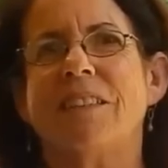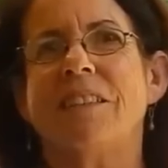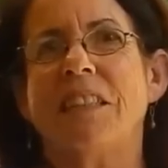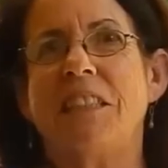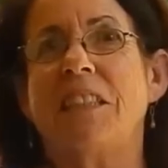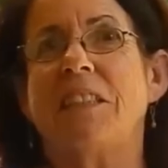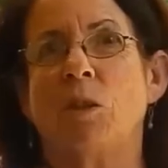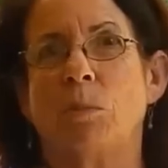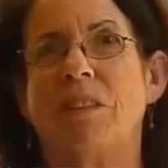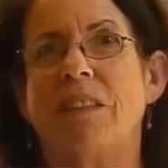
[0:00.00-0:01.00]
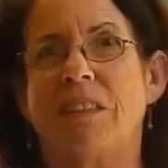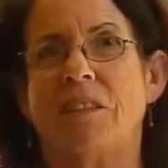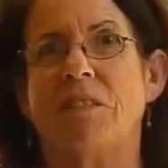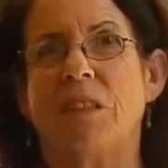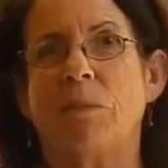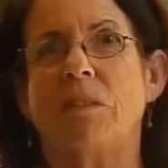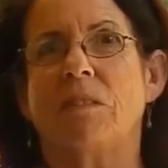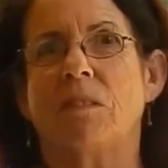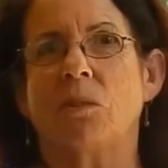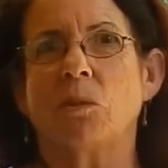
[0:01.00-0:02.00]
needed help in that area because
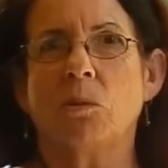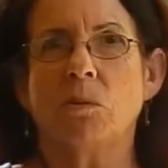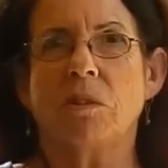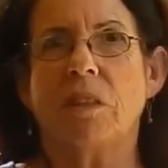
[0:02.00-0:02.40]
I was always